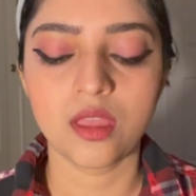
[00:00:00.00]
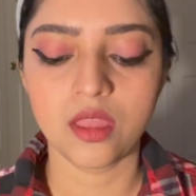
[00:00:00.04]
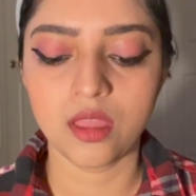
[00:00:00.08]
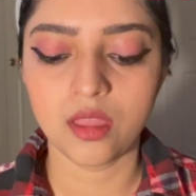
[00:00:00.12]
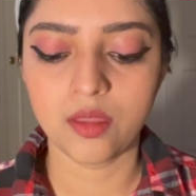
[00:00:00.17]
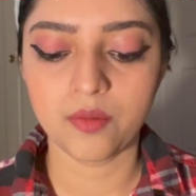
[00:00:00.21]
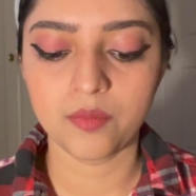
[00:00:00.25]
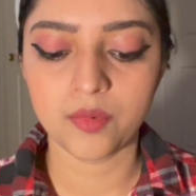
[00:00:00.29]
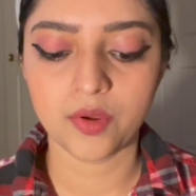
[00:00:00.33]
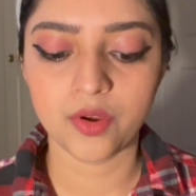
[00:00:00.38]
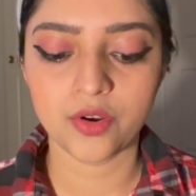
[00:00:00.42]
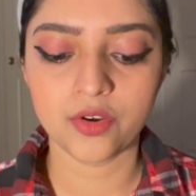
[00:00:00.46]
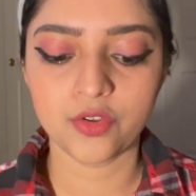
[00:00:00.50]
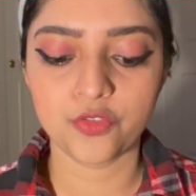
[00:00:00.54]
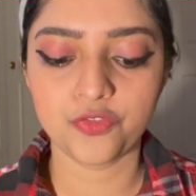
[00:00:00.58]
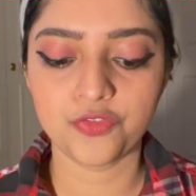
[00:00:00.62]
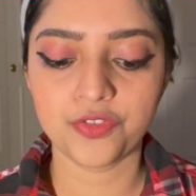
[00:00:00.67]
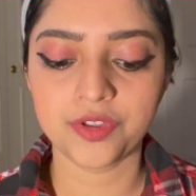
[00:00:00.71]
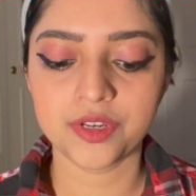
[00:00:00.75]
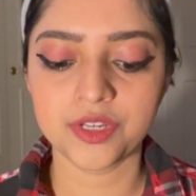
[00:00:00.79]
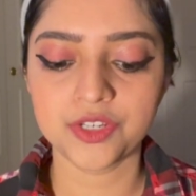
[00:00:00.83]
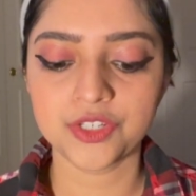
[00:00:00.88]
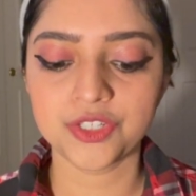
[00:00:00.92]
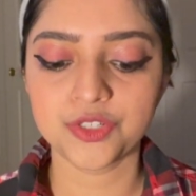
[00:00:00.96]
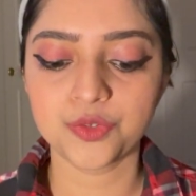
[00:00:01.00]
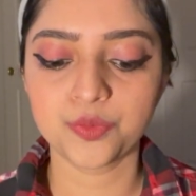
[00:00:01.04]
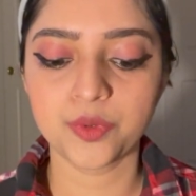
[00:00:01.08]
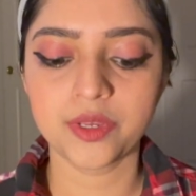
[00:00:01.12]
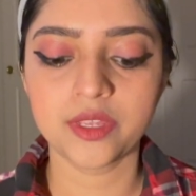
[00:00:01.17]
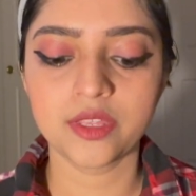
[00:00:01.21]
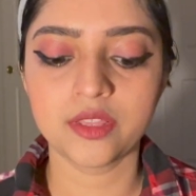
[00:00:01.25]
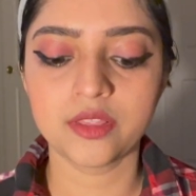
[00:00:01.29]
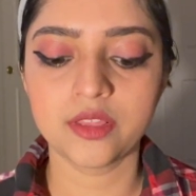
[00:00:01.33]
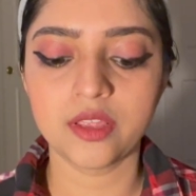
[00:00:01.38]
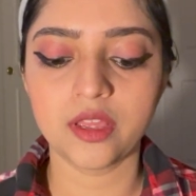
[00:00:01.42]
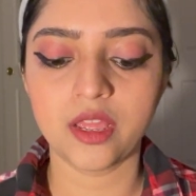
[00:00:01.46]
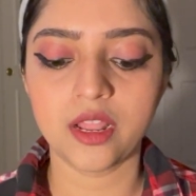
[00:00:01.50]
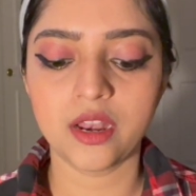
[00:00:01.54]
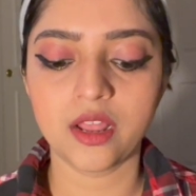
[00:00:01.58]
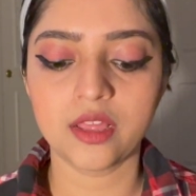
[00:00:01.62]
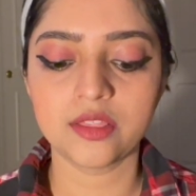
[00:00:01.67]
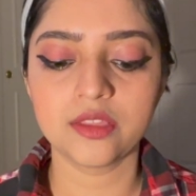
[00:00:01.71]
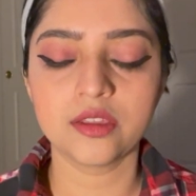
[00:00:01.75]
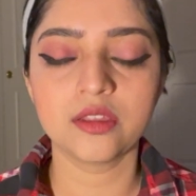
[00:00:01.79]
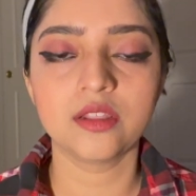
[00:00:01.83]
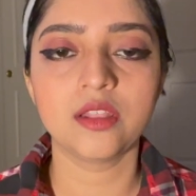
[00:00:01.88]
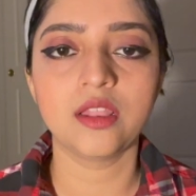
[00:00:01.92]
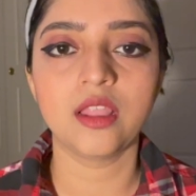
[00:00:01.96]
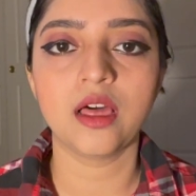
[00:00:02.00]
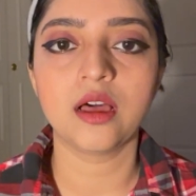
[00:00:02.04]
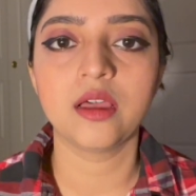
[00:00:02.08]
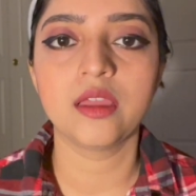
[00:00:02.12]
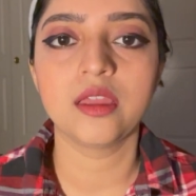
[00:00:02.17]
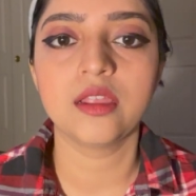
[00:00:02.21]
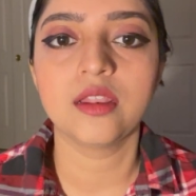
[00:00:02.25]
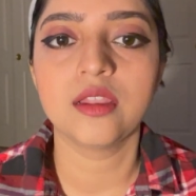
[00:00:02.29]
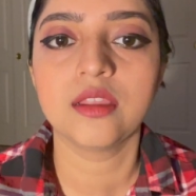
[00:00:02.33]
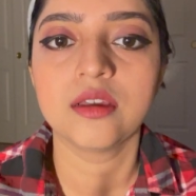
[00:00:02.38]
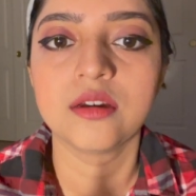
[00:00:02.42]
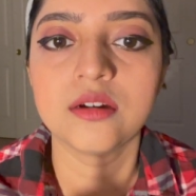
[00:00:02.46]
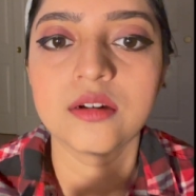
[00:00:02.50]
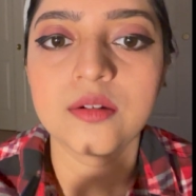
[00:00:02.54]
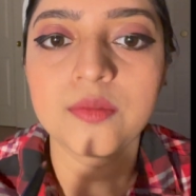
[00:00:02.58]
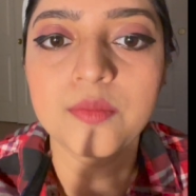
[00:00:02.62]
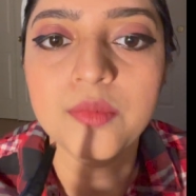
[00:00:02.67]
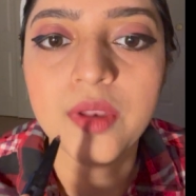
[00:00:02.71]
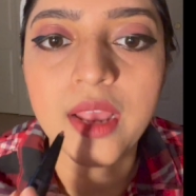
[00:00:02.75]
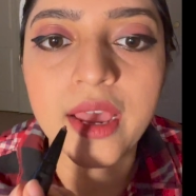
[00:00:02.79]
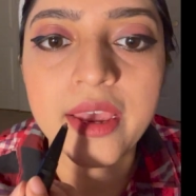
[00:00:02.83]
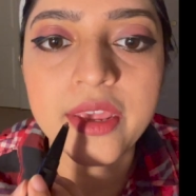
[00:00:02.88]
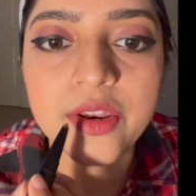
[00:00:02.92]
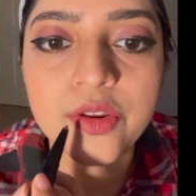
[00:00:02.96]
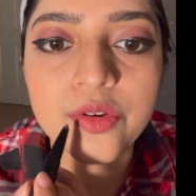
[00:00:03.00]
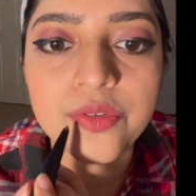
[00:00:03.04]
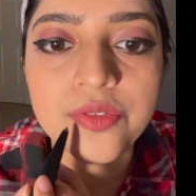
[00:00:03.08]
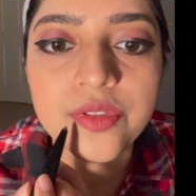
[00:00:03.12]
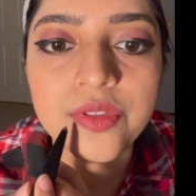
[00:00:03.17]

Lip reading: I'm going to finish with another line of the